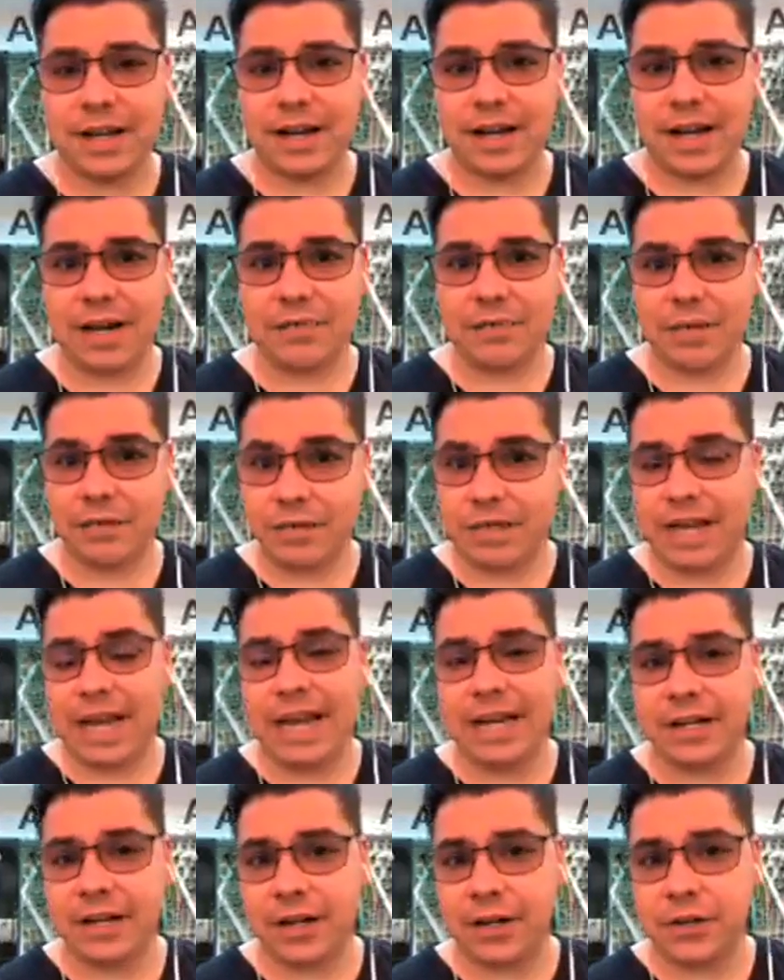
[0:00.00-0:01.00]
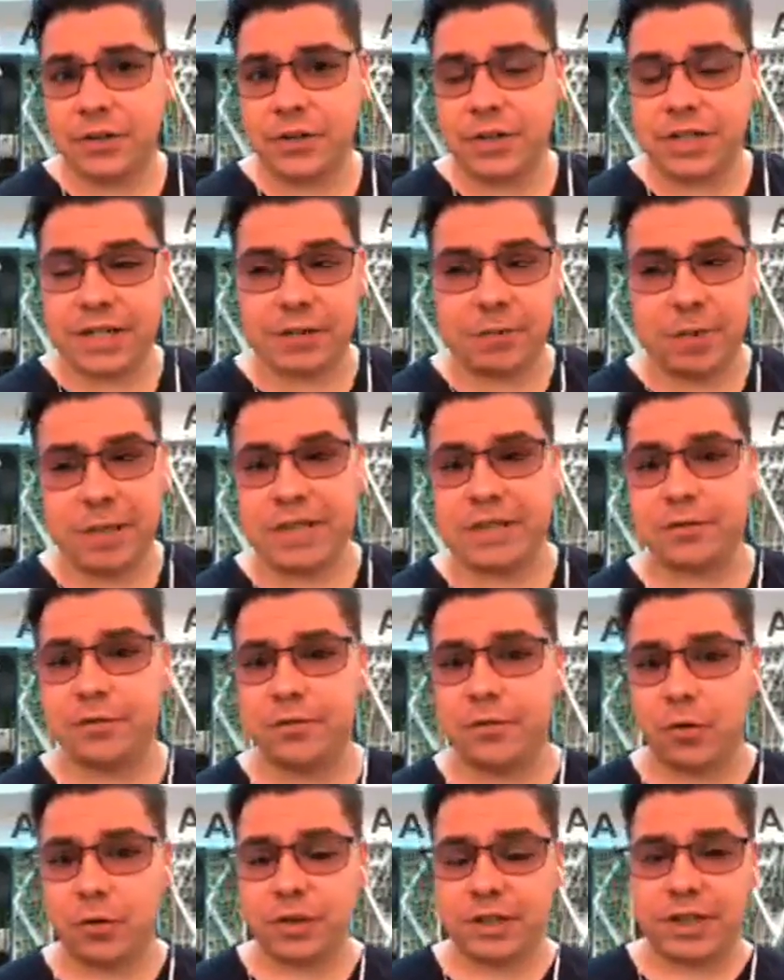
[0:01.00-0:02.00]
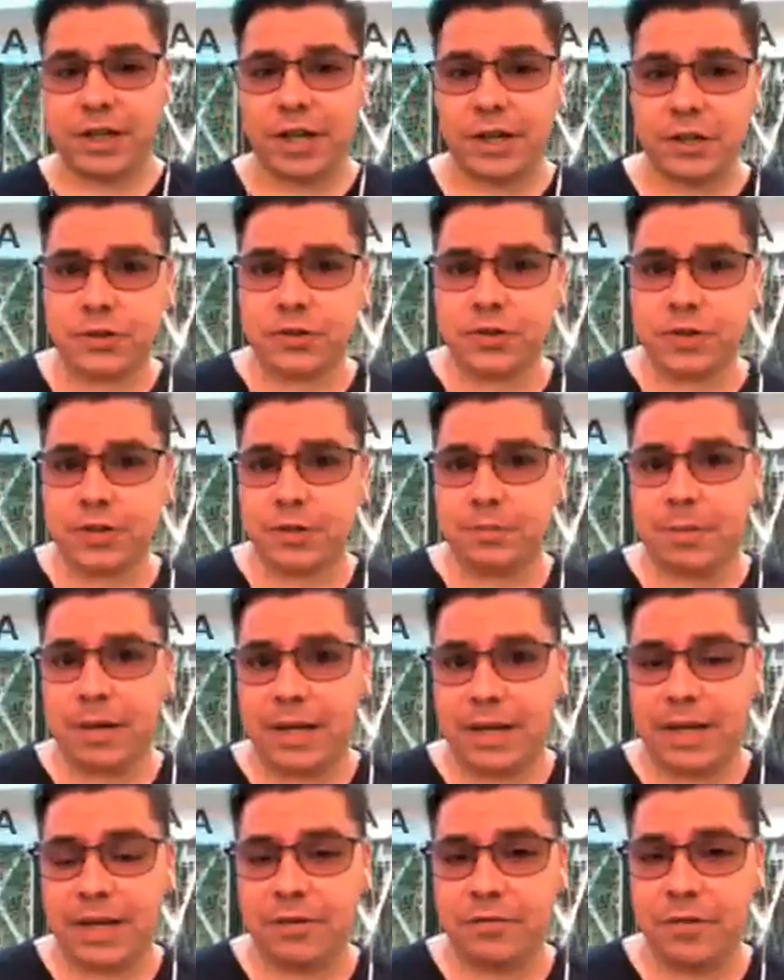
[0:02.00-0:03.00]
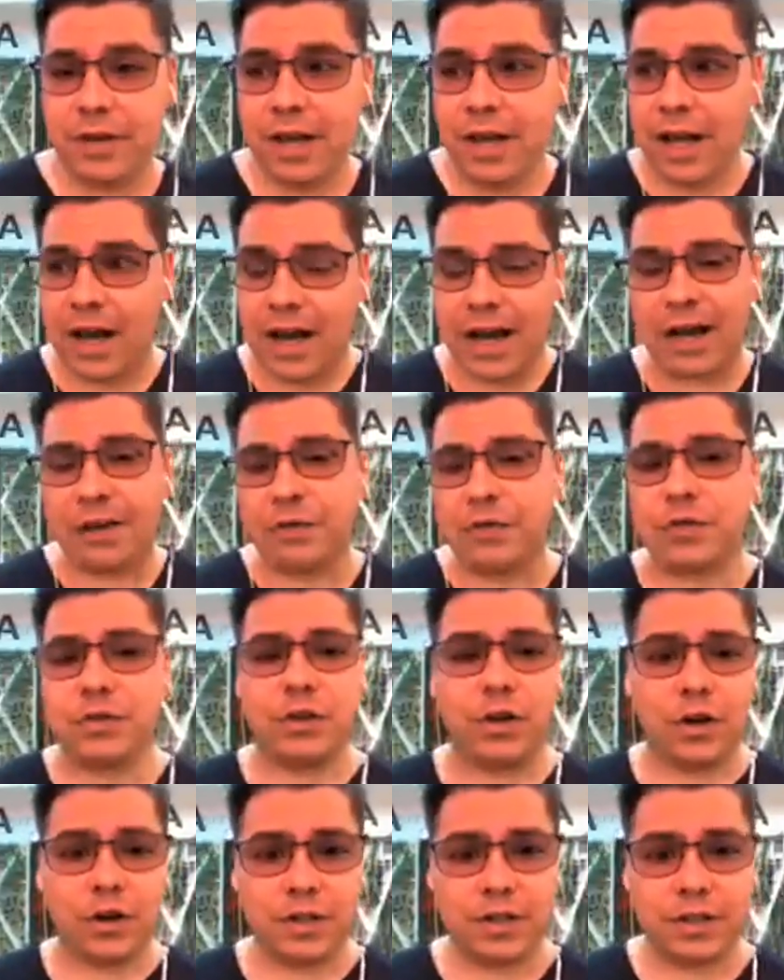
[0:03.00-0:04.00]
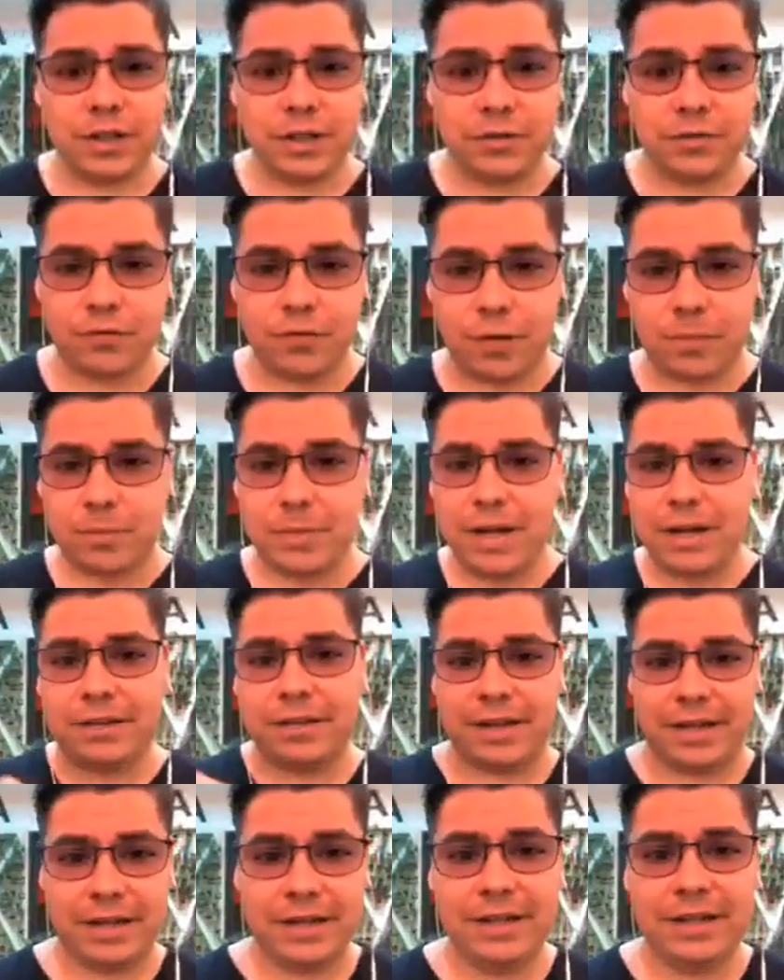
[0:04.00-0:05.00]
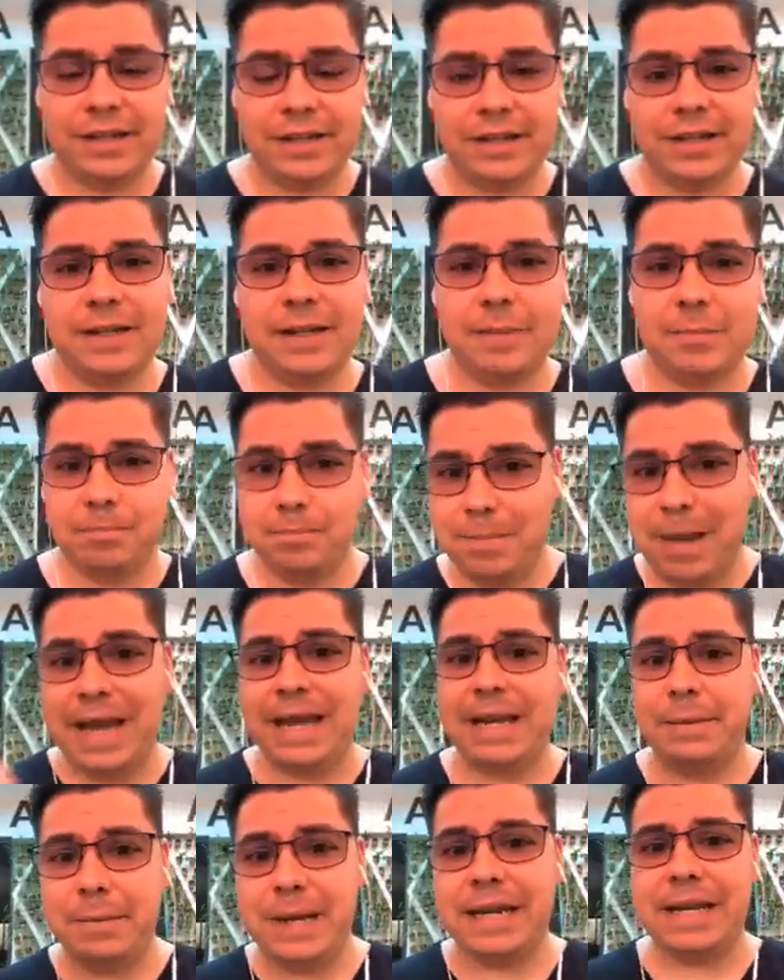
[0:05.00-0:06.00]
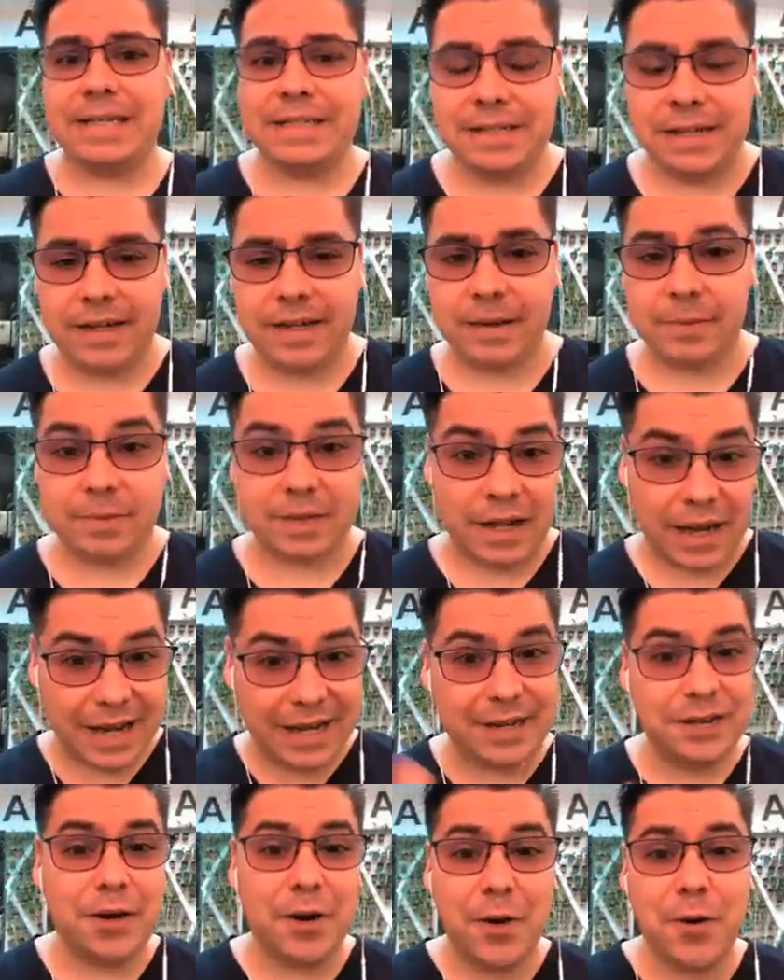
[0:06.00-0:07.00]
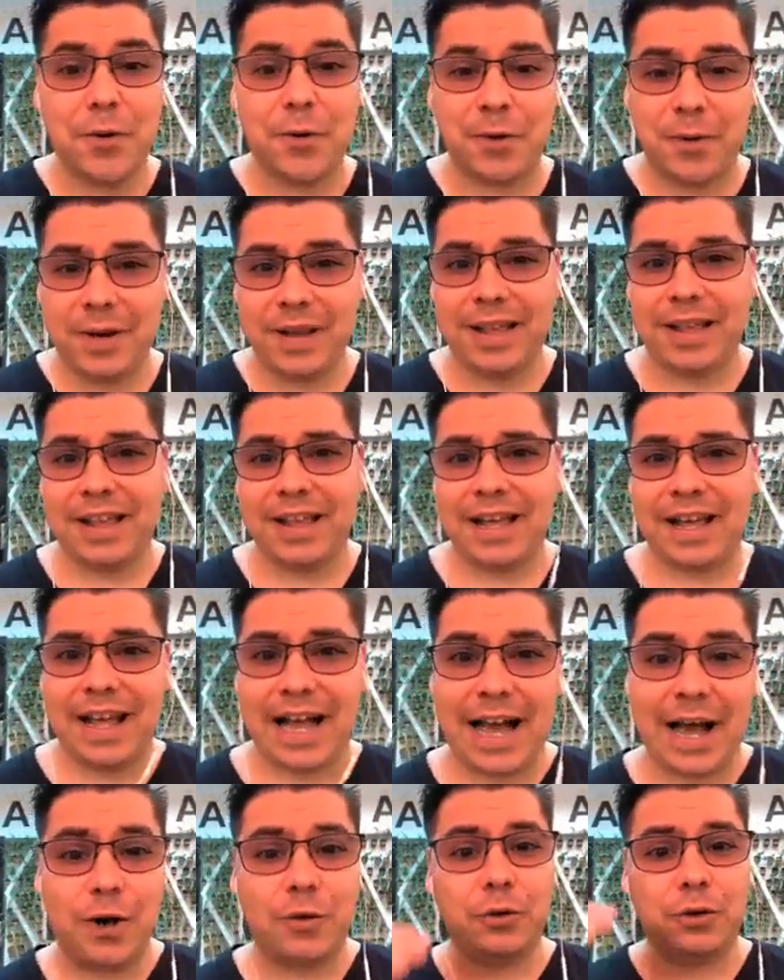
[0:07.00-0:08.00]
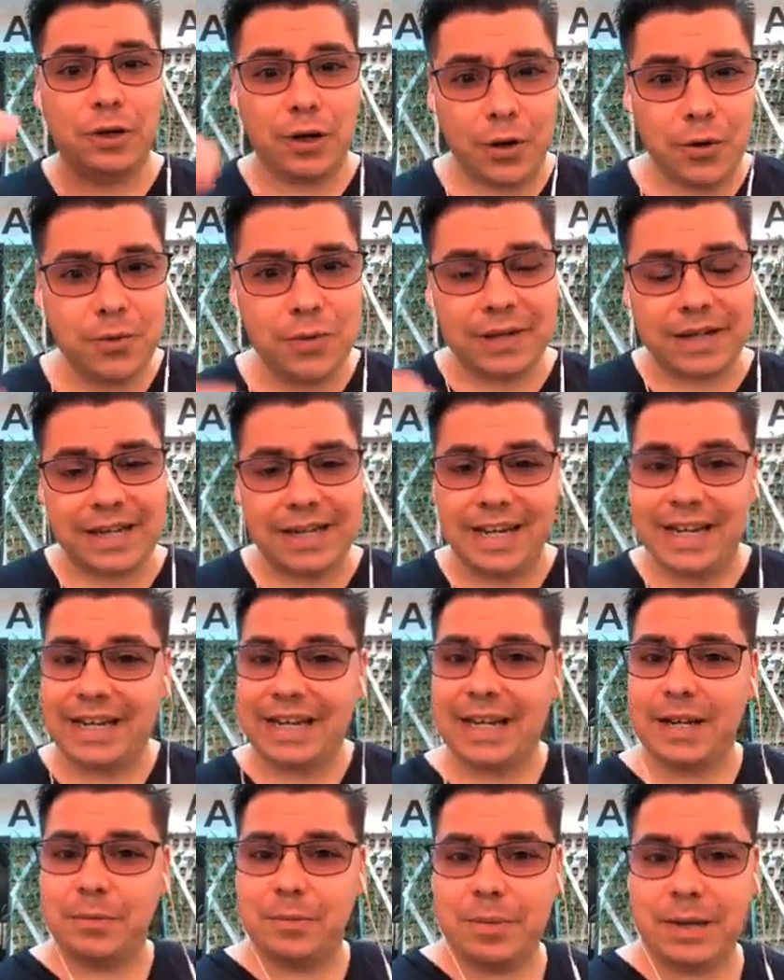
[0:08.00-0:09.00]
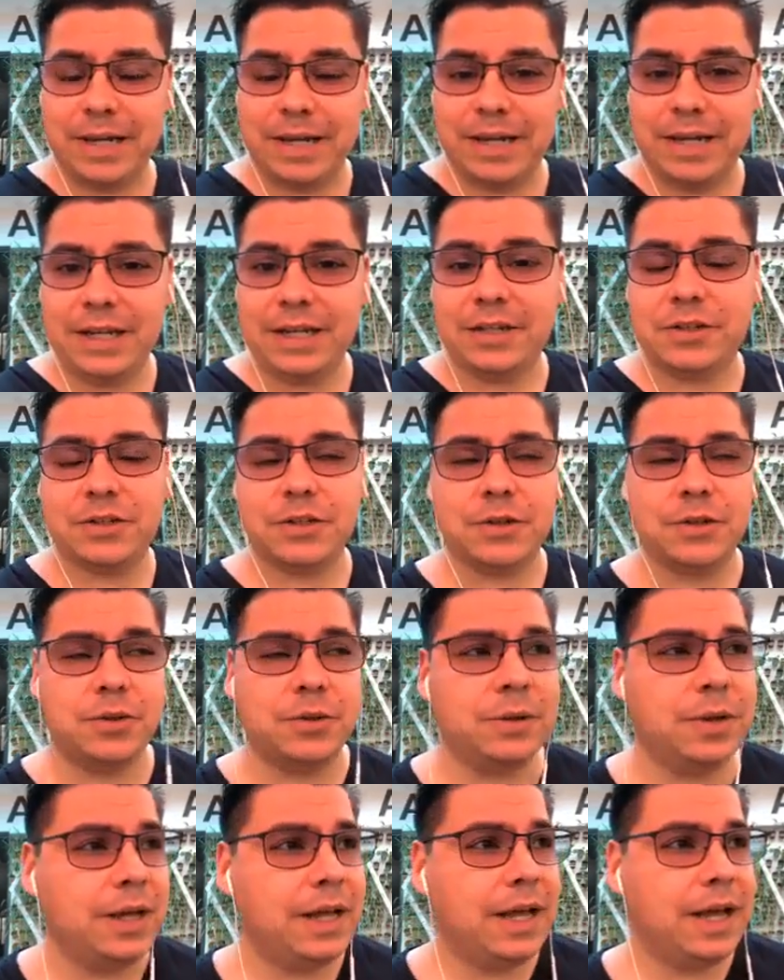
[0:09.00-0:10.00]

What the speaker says: I've been to 40 countries in my life. I've started from nothing many, many times. I know how lonely it can be to